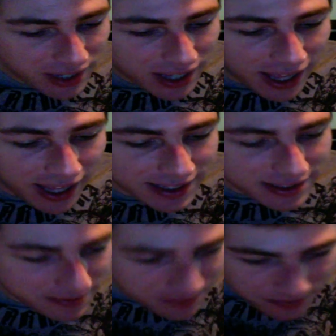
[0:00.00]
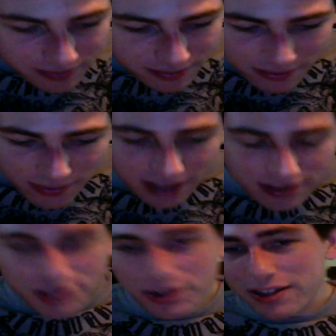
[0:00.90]
And
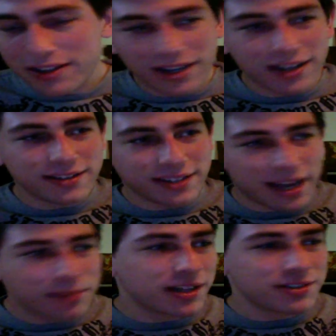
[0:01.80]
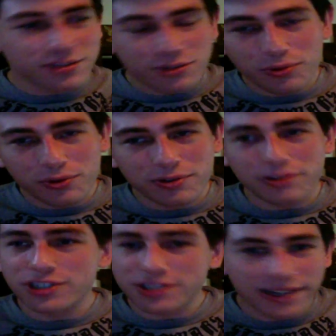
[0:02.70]
the gameplay looked cool, looked
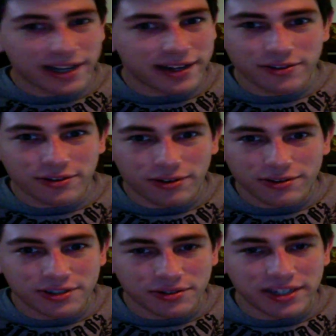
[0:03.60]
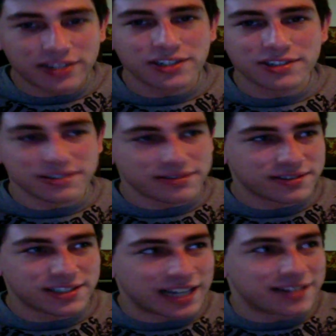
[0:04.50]
just like any other Call of Duty,
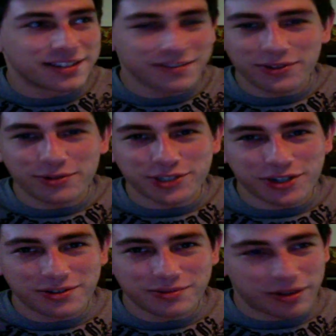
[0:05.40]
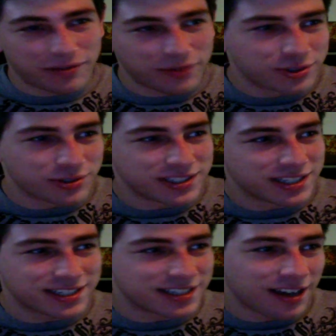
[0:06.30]
just set in the future with futuristic
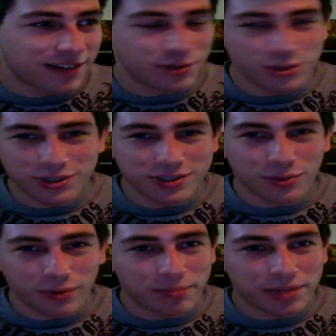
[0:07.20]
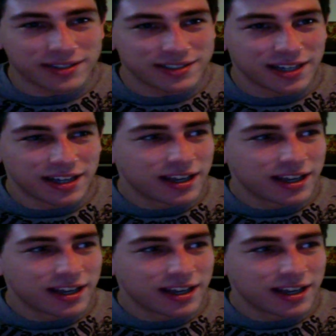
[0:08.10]
stuff, futuristic weapons,